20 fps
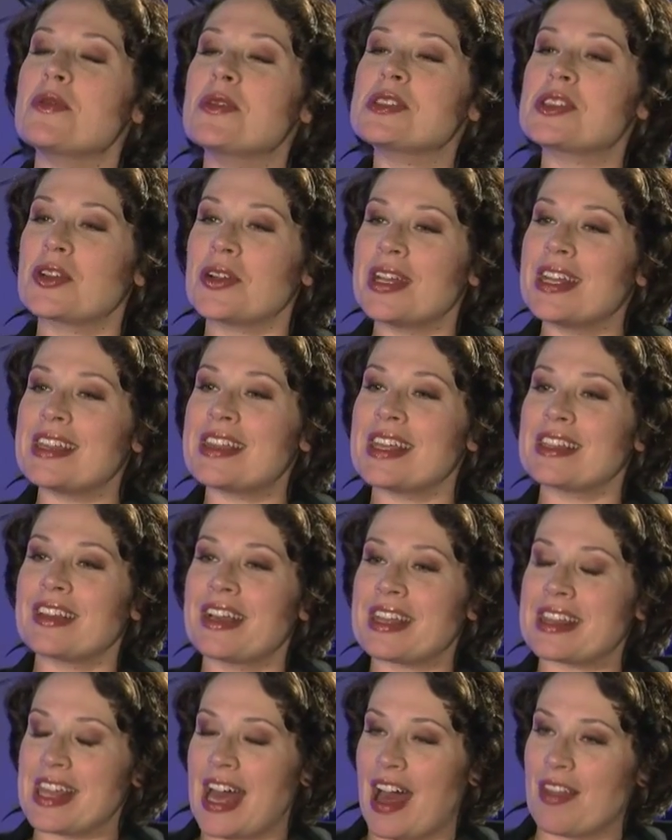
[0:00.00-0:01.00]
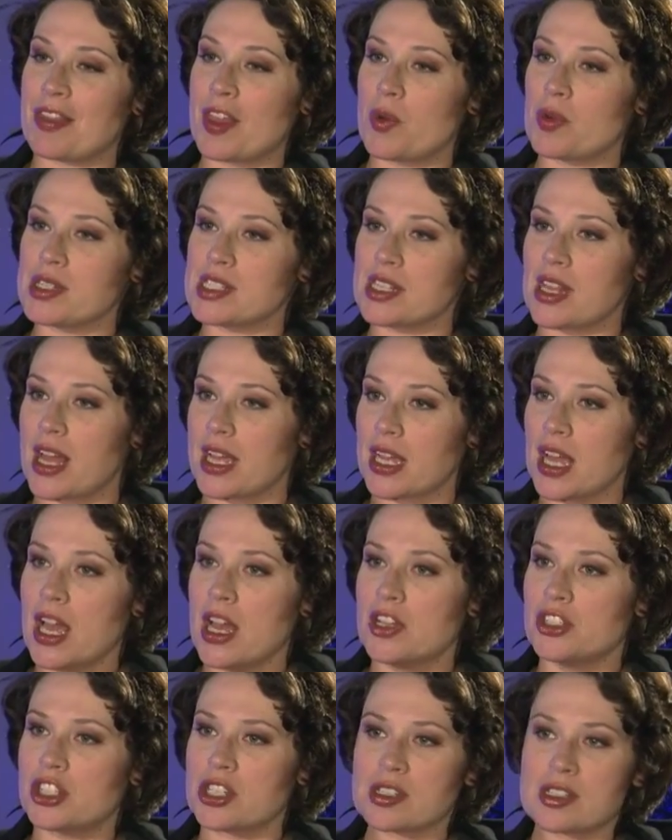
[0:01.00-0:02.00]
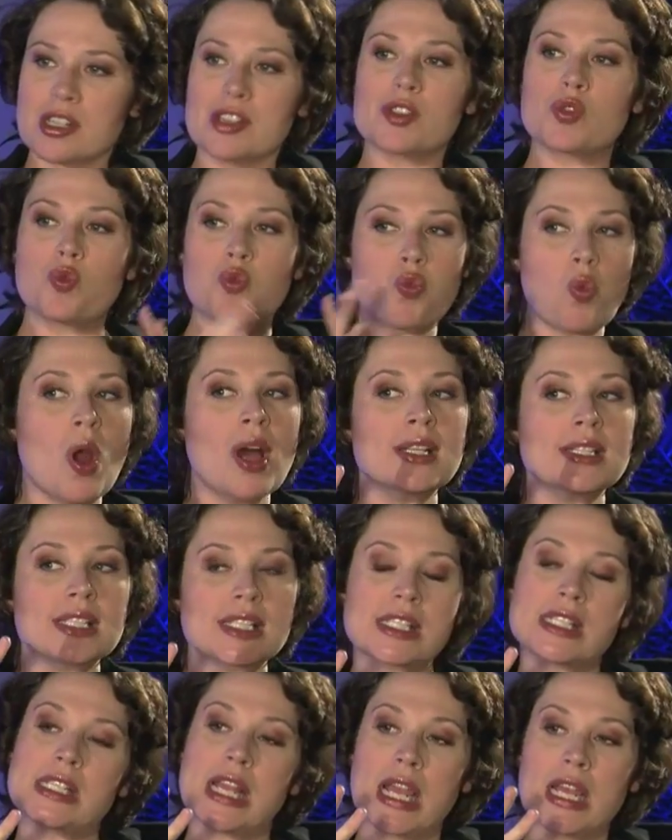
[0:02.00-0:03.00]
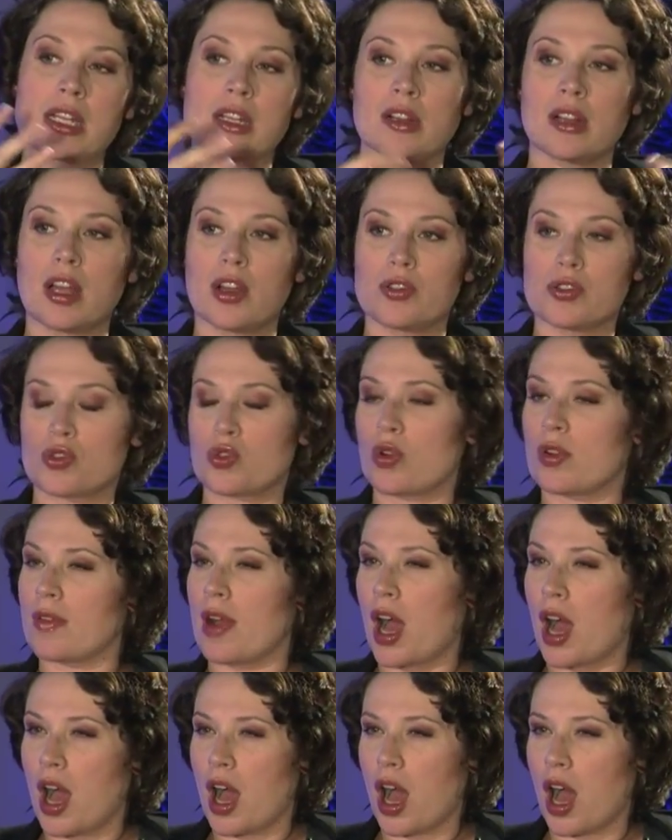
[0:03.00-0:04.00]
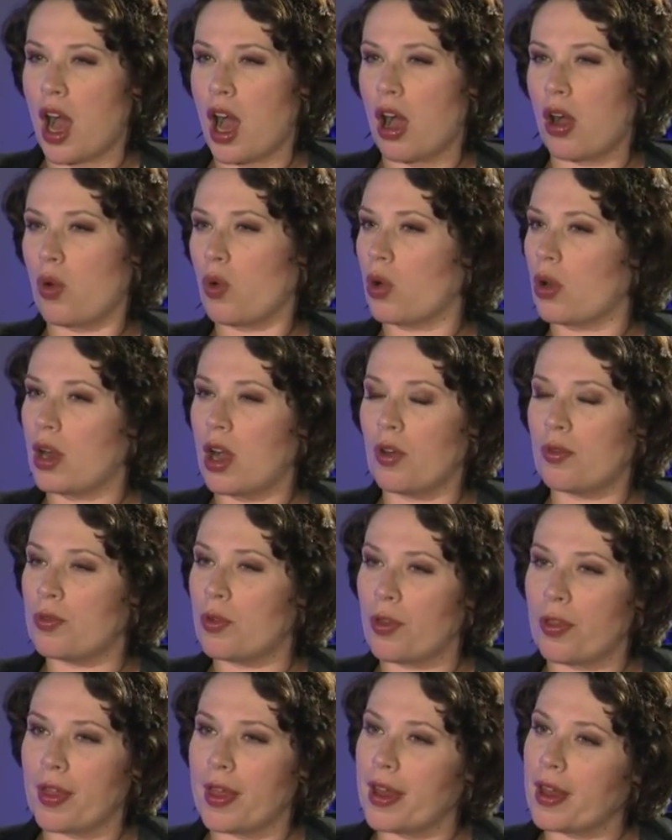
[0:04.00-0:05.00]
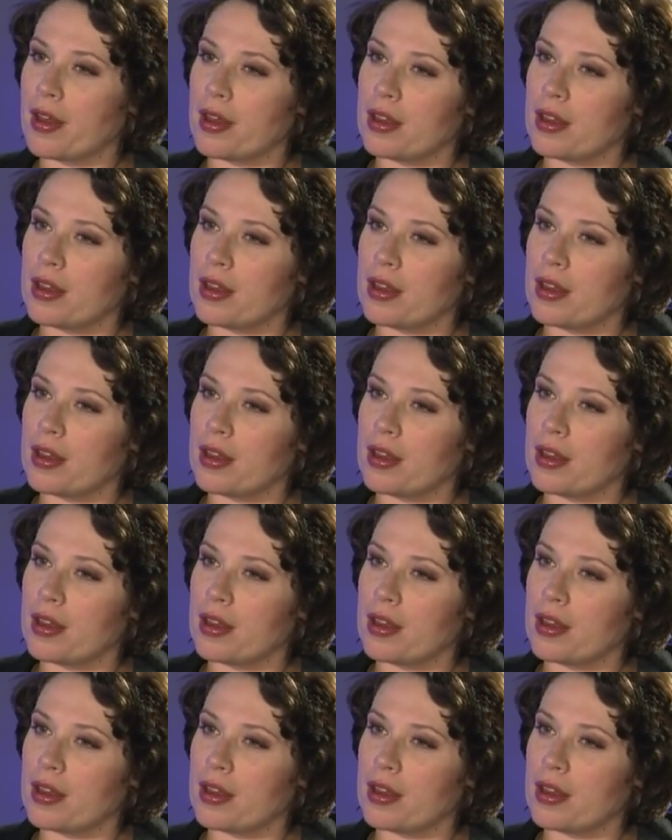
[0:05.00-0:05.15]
was there anything like that that was like just this one standalone sort of aha or helpful thing?